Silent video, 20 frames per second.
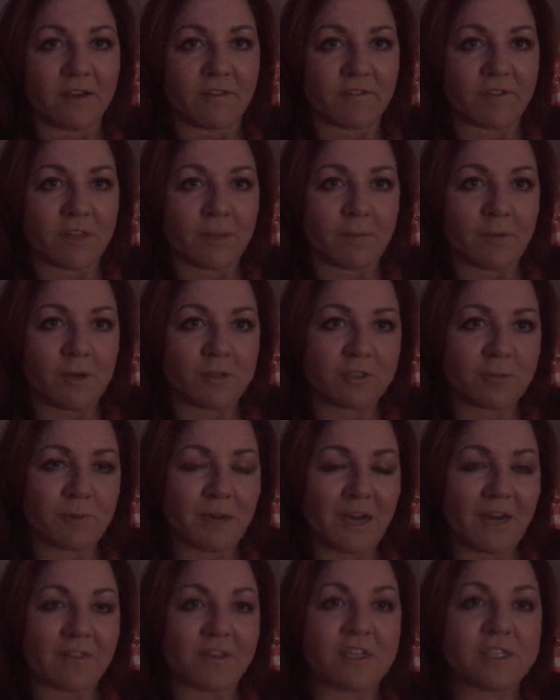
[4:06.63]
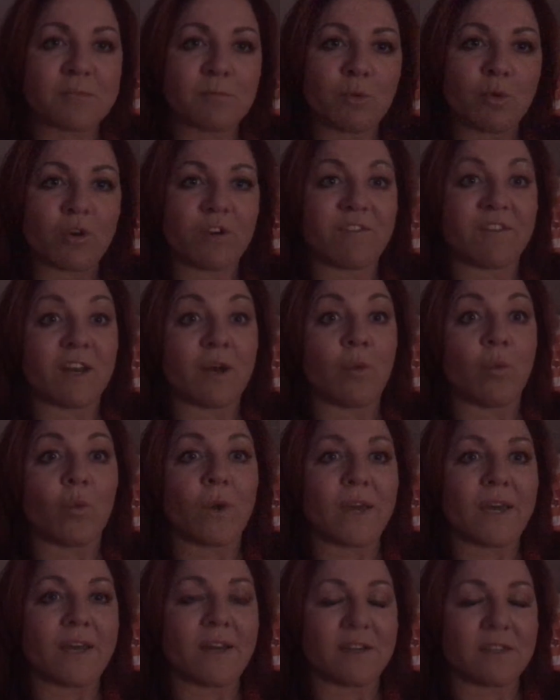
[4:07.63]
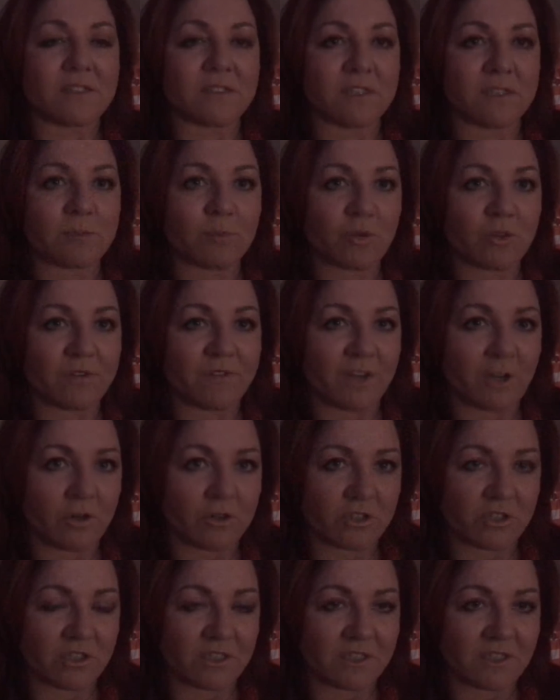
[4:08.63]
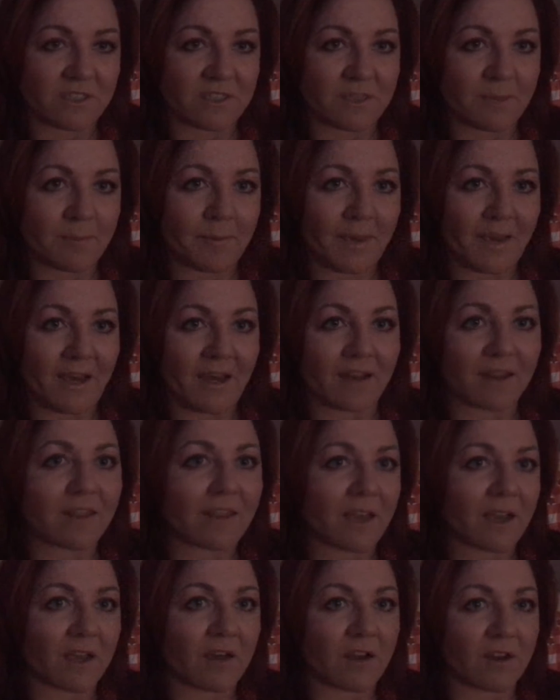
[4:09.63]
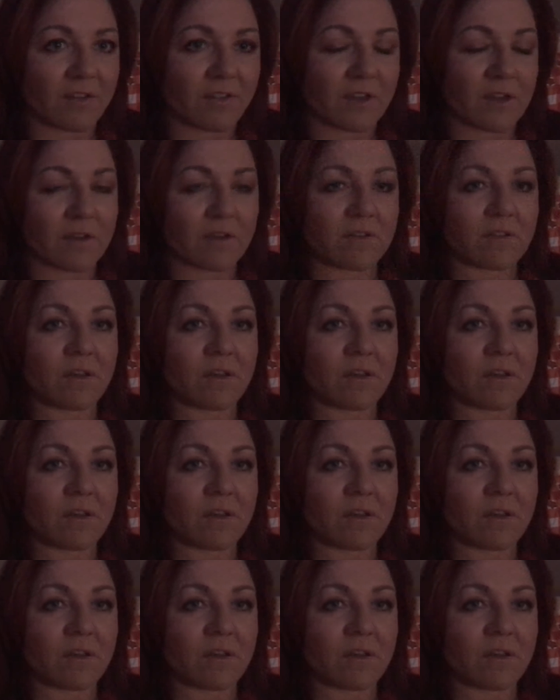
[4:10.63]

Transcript: for the most part, there's more of an awareness, there's more of a consciousness about that kind of thing.